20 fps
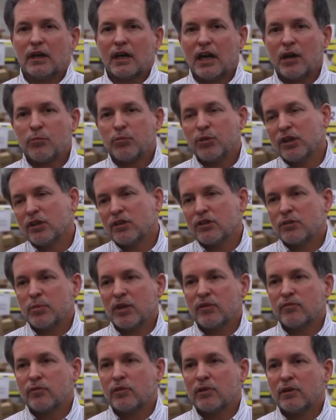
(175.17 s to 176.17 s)
Operators
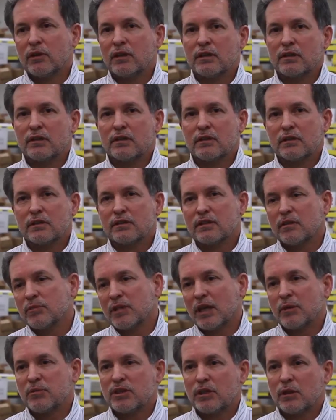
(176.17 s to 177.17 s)
before,
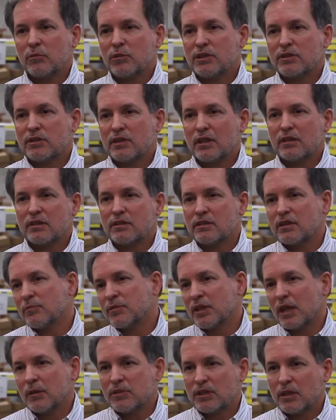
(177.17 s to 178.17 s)
sometimes they would sit,
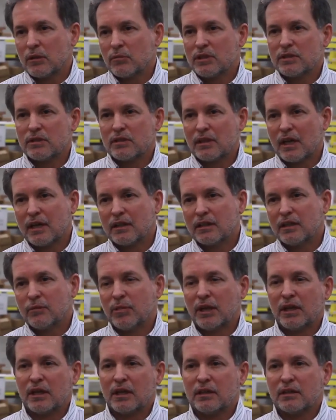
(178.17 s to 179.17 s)
sometimes they would stand,
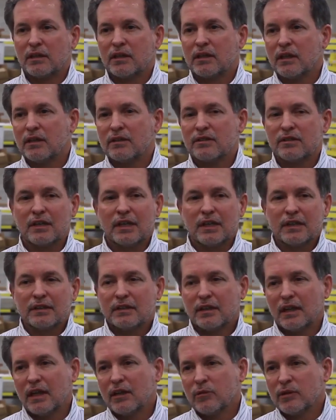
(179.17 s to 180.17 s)
depending on the carts.
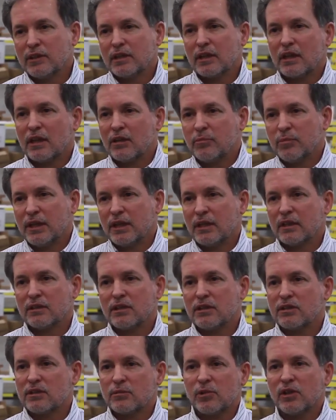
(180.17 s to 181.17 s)
Today, with the cart being
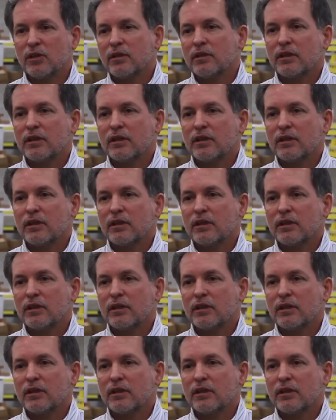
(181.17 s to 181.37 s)
adjustable,